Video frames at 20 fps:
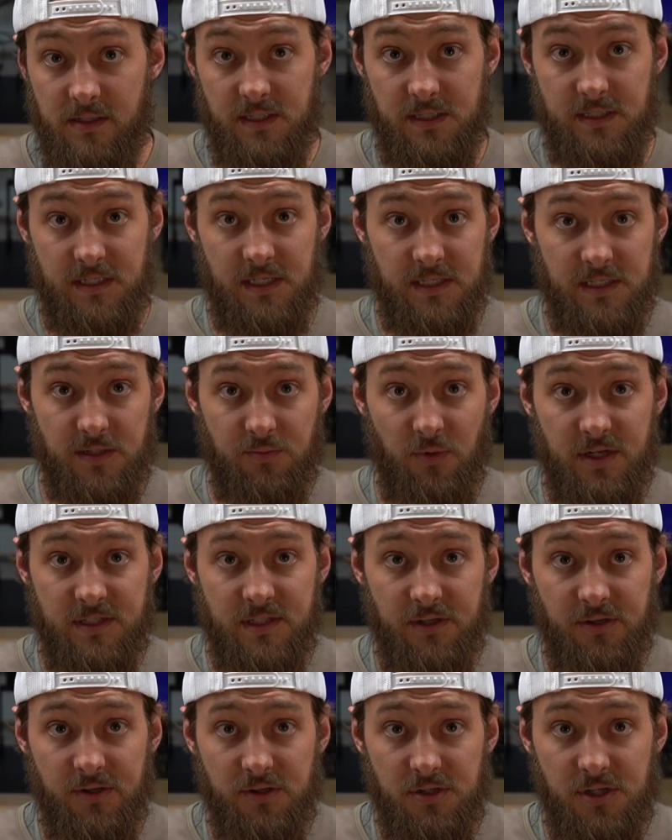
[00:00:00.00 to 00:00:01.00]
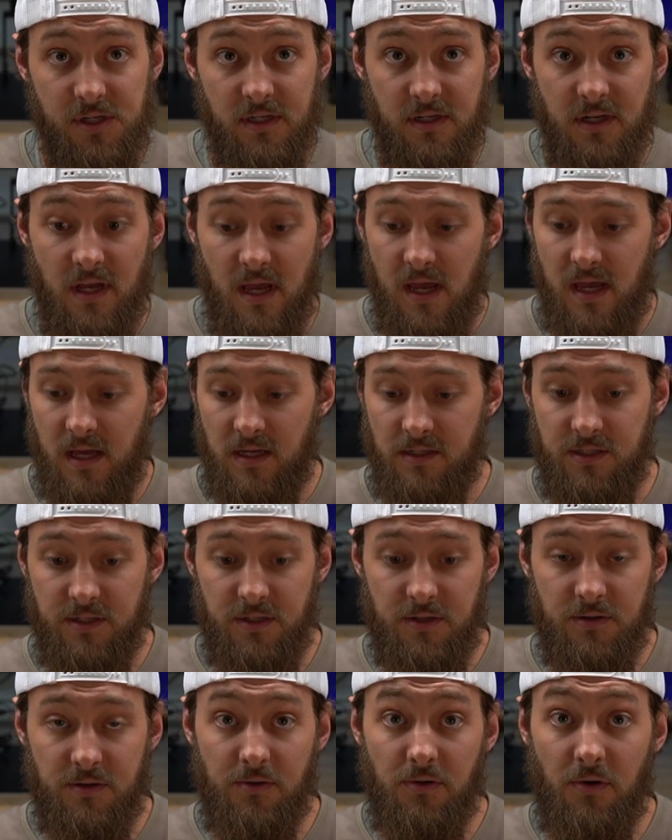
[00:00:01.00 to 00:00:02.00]
to system resolution
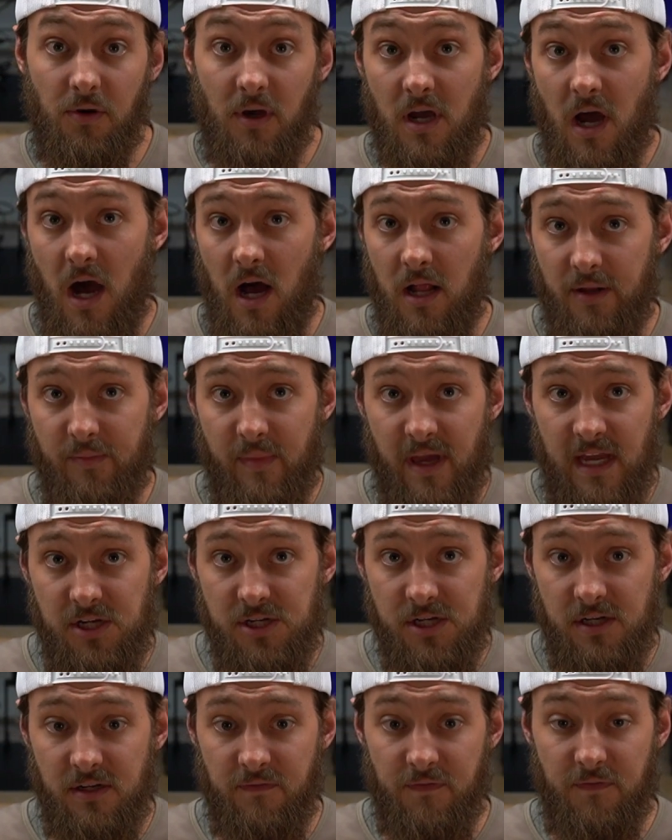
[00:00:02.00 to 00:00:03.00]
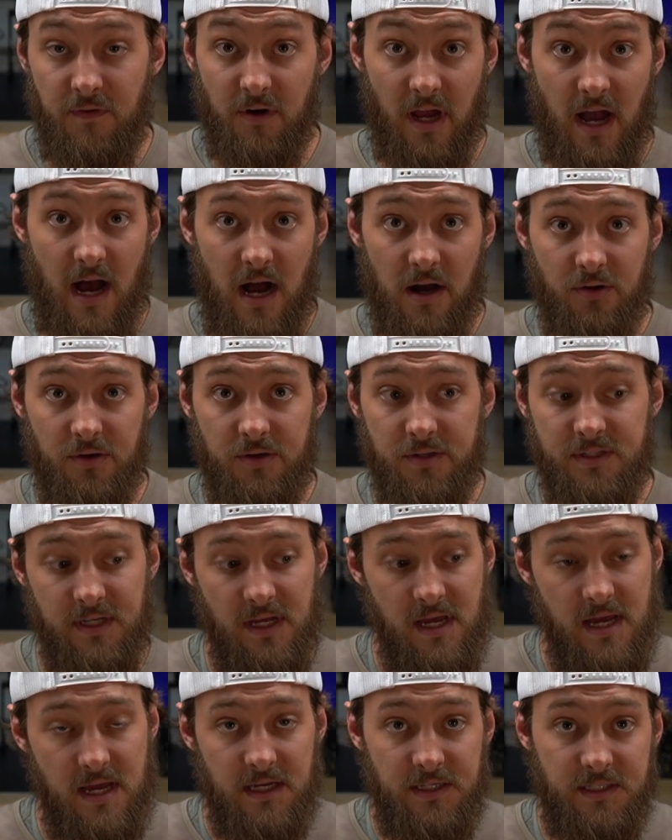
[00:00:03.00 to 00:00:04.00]
to collimation for
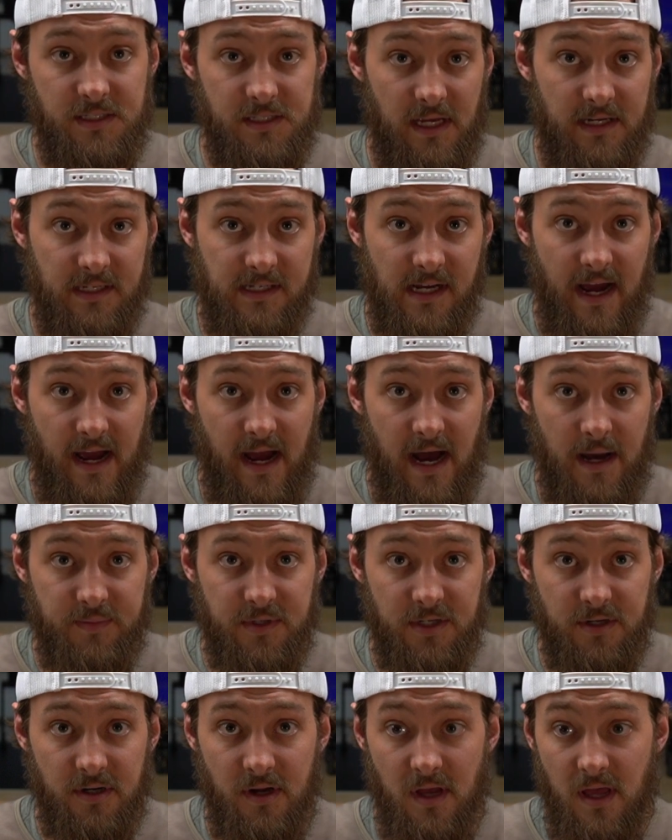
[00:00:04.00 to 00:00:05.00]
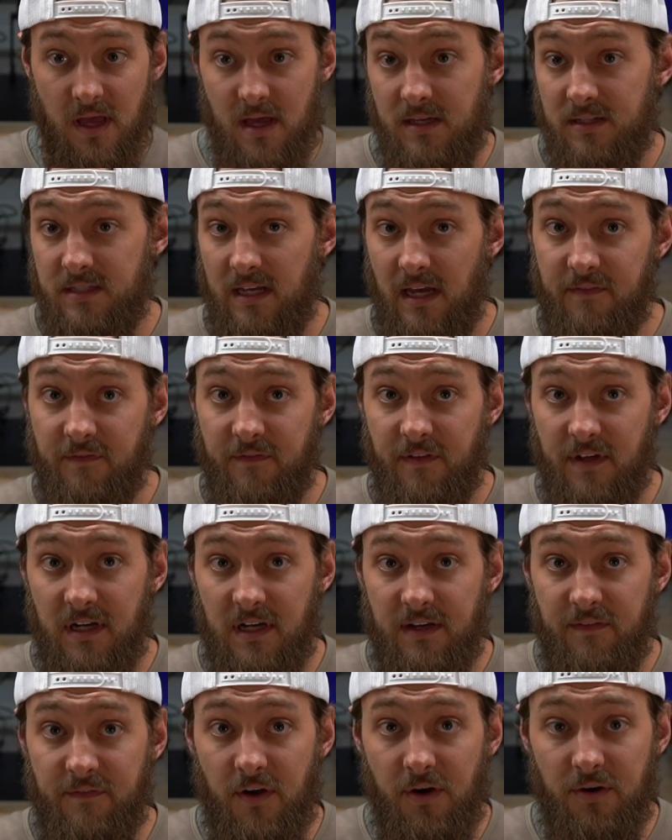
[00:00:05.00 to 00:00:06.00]
goggles, set diopter, set
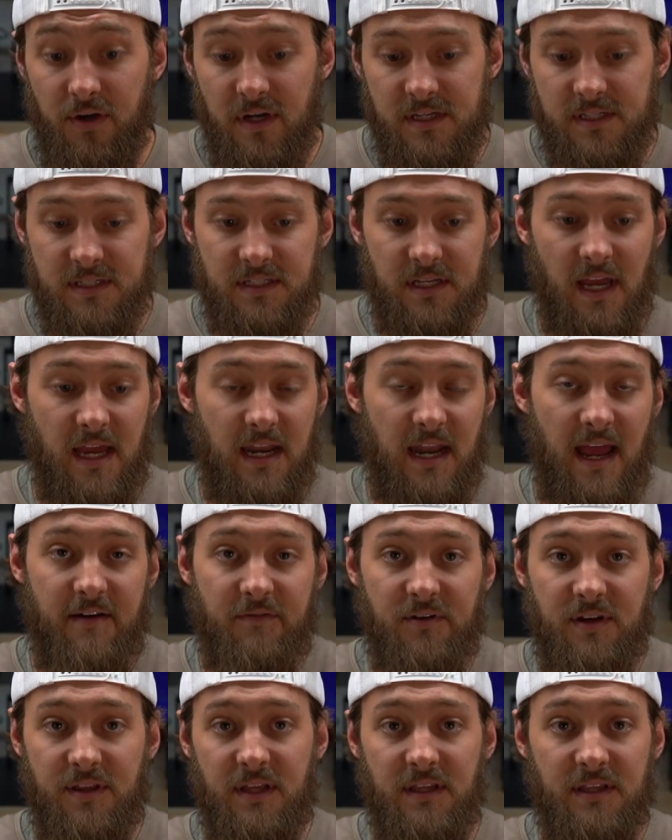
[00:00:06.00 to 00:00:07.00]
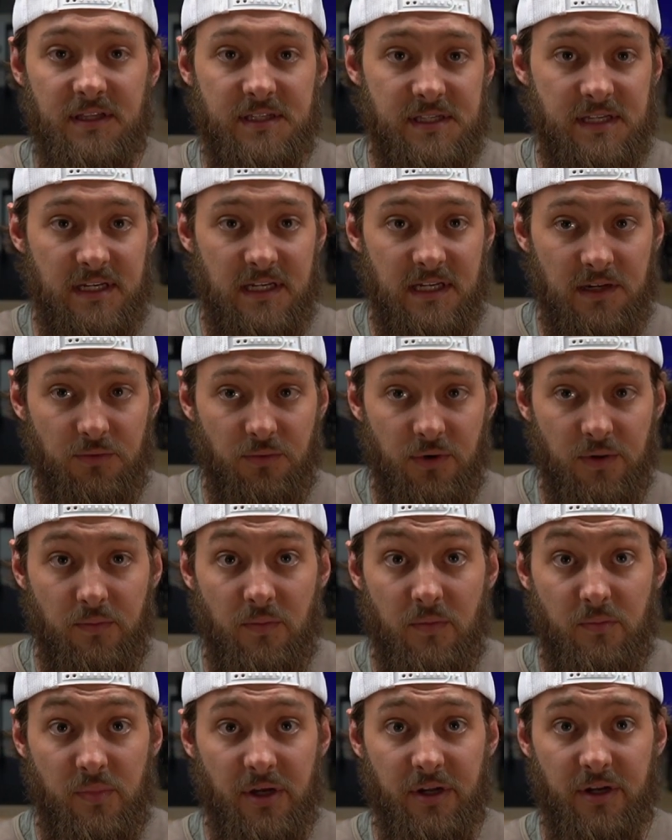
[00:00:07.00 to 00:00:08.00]
infinity focus, and everything that's needed
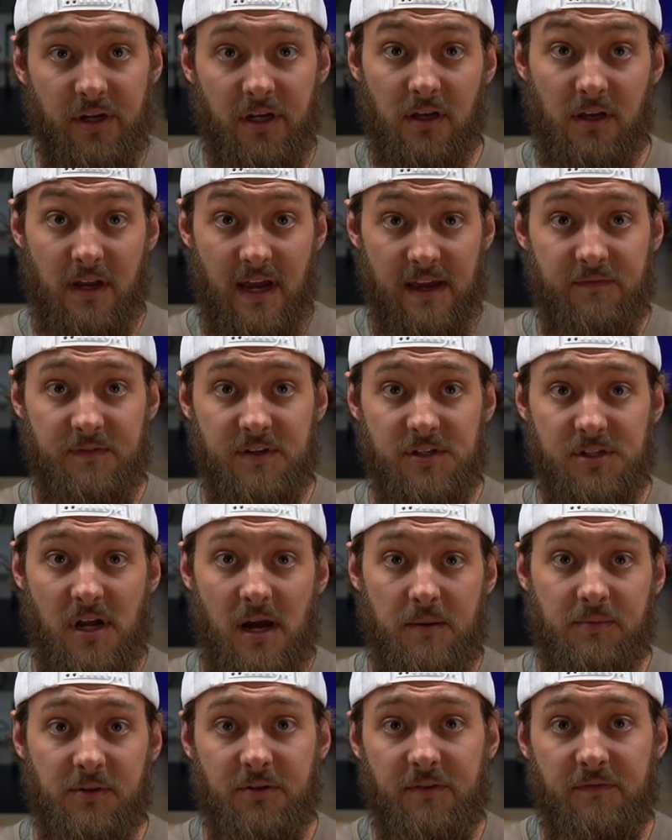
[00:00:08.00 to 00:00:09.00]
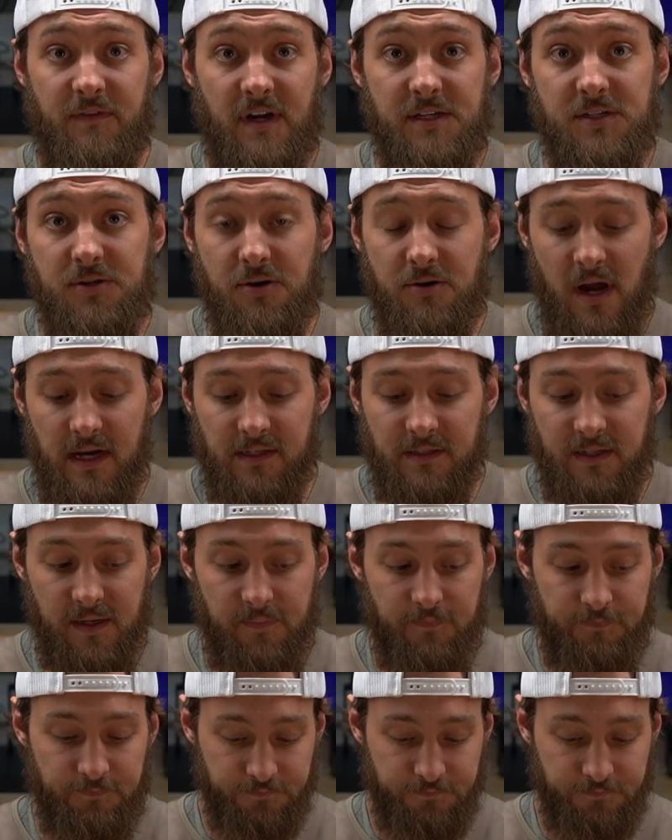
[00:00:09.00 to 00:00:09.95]
when building a night vision optical device correctly.